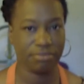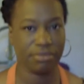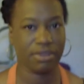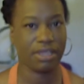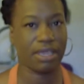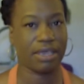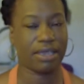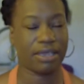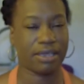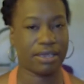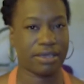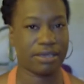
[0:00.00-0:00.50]

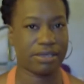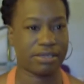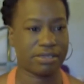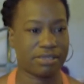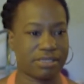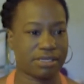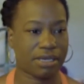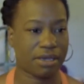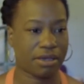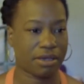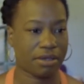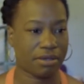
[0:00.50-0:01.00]

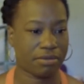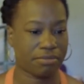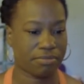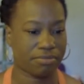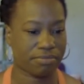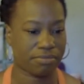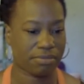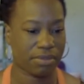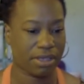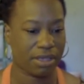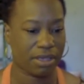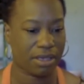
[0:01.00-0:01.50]

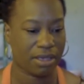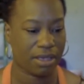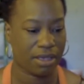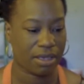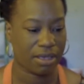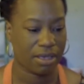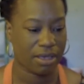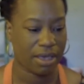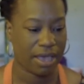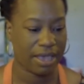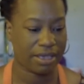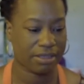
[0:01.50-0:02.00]
And
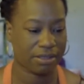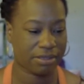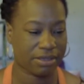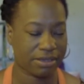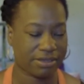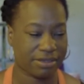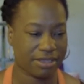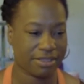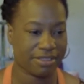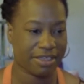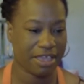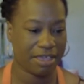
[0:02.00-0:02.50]
I
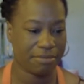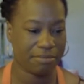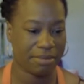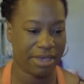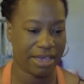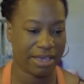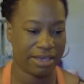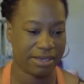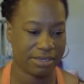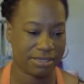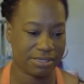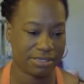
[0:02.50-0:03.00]
looked at that
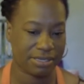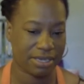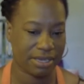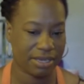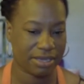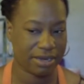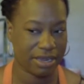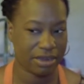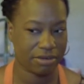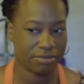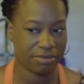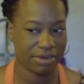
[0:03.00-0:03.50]
mask
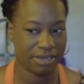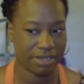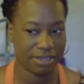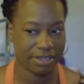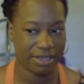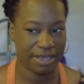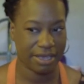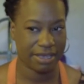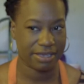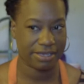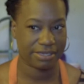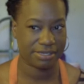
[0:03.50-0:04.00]
and I
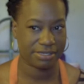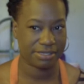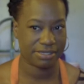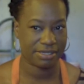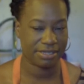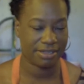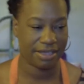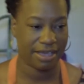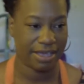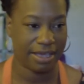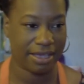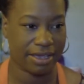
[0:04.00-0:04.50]

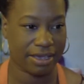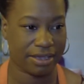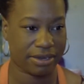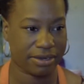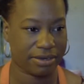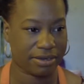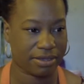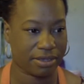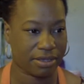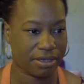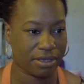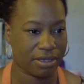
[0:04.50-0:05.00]
realized
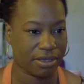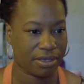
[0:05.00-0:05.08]
that